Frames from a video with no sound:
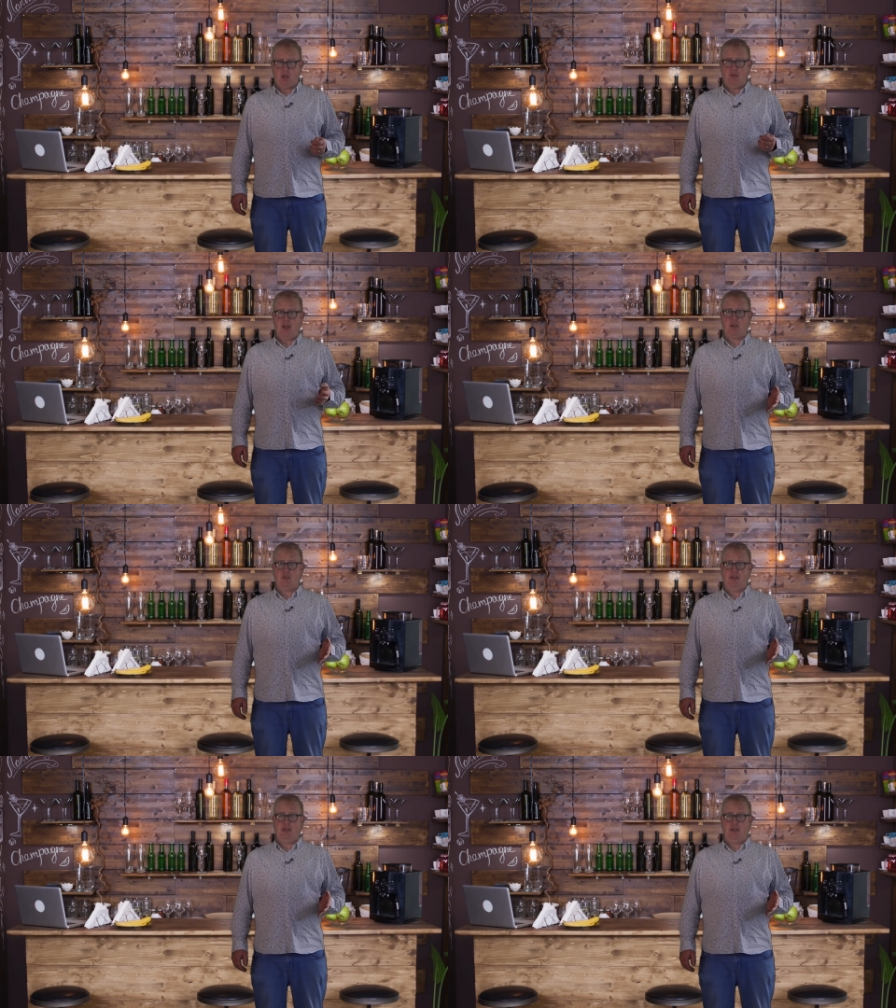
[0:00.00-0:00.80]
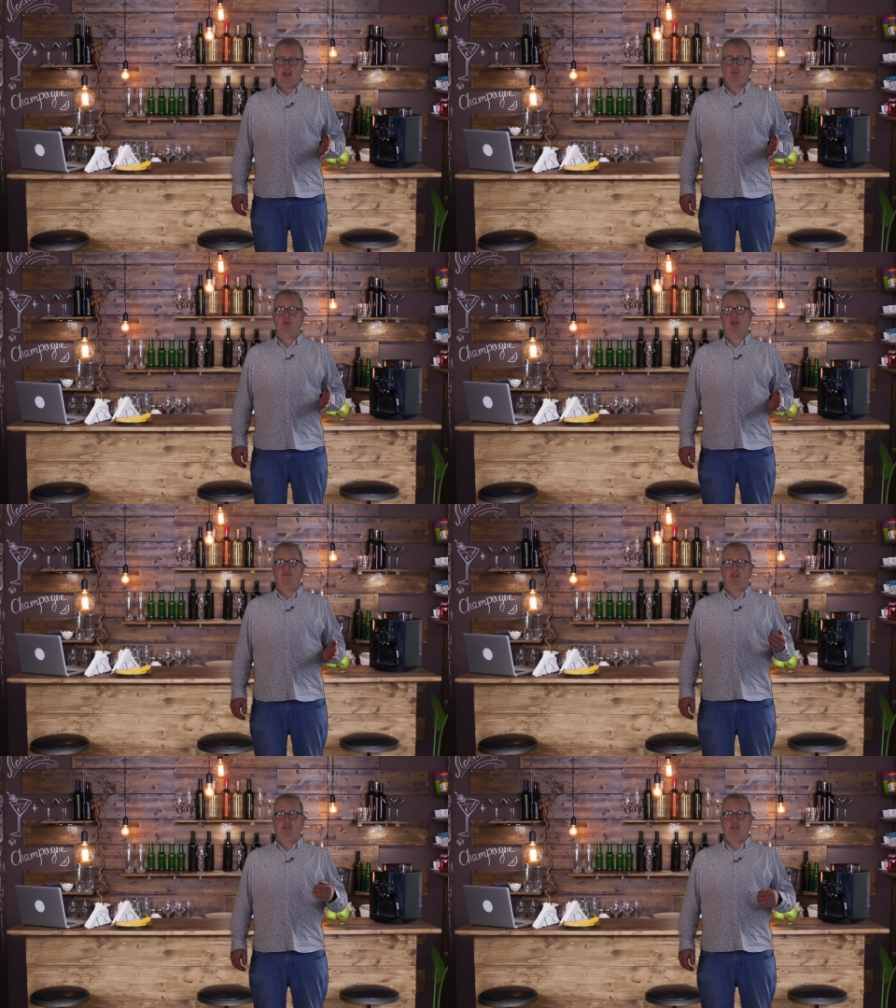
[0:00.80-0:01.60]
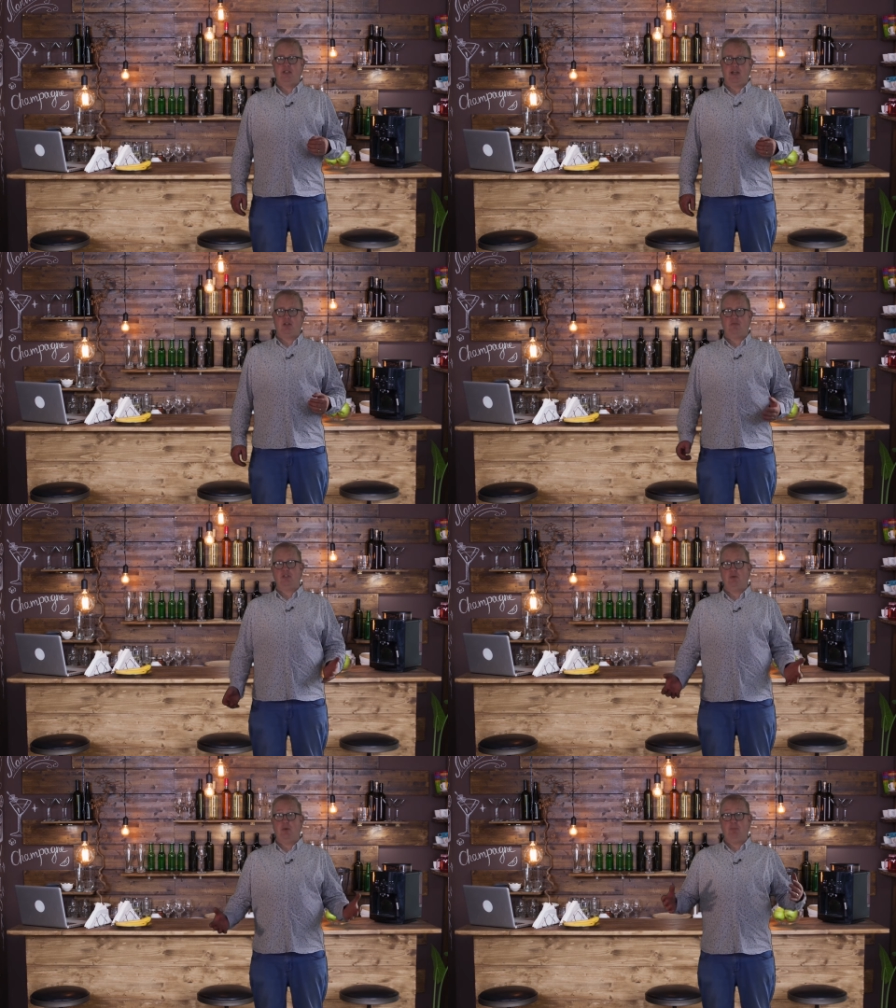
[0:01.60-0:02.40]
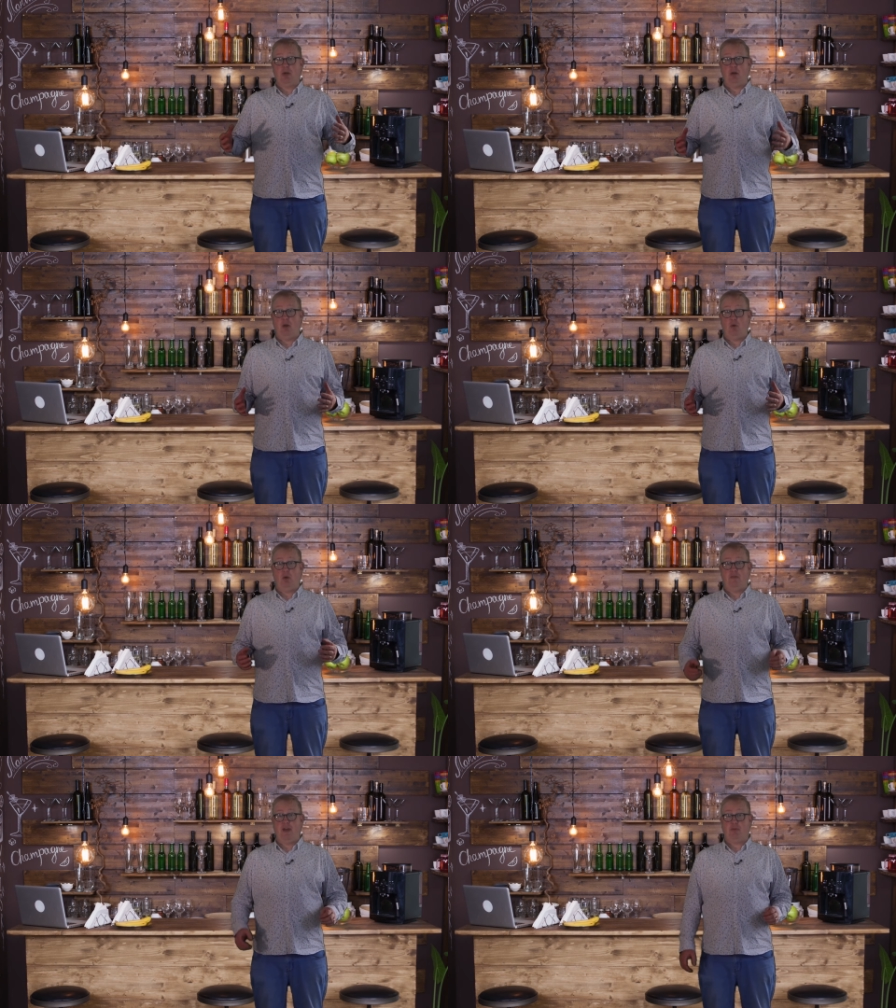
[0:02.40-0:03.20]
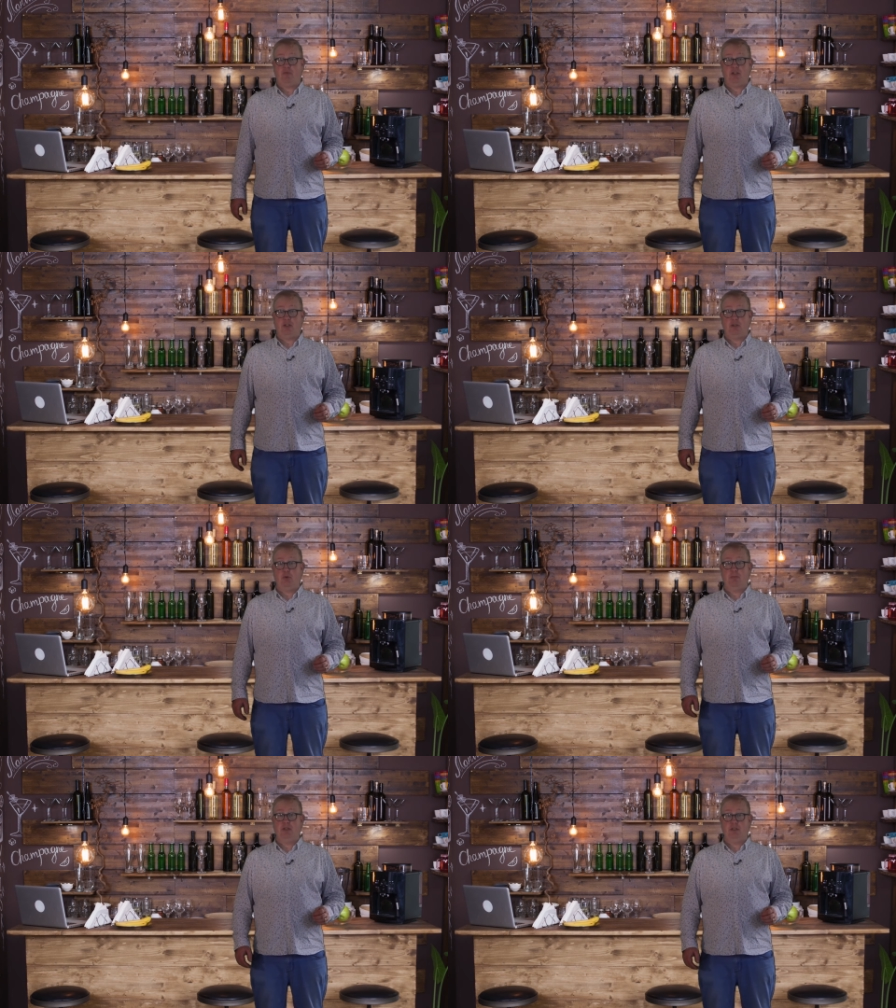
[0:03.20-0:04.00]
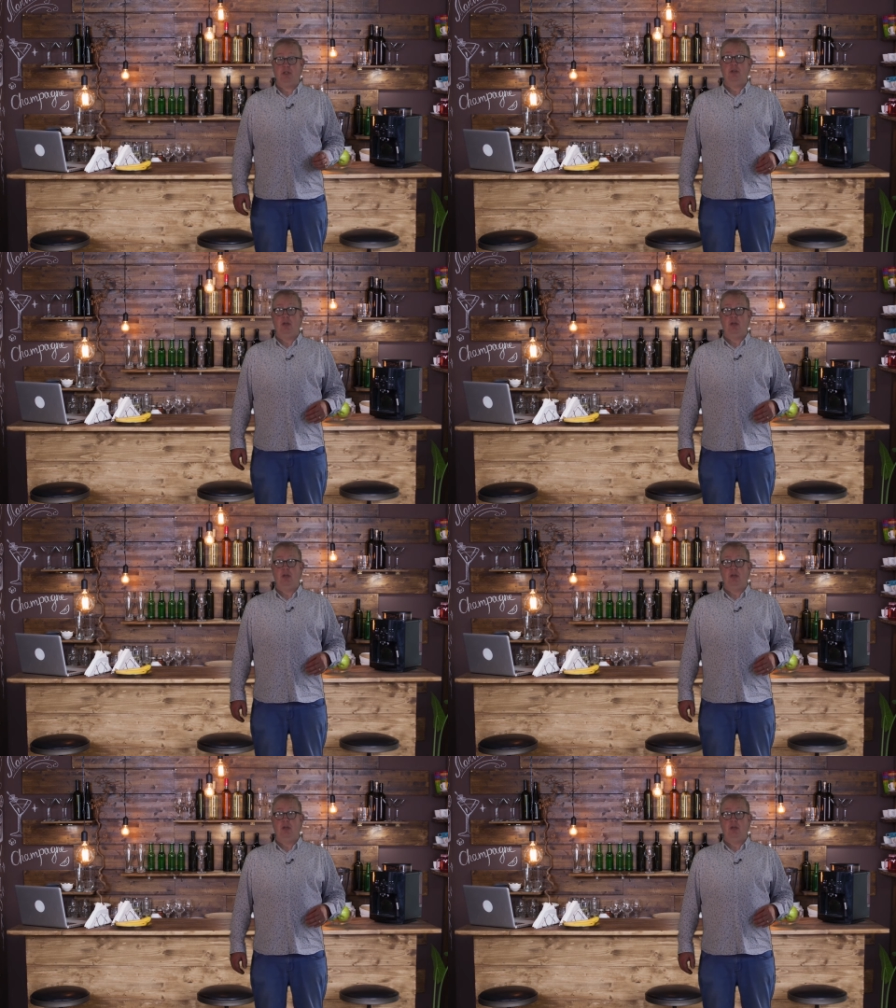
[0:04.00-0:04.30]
the other thing that you get with having the DJ is obviously we bring along all of our professional equipment.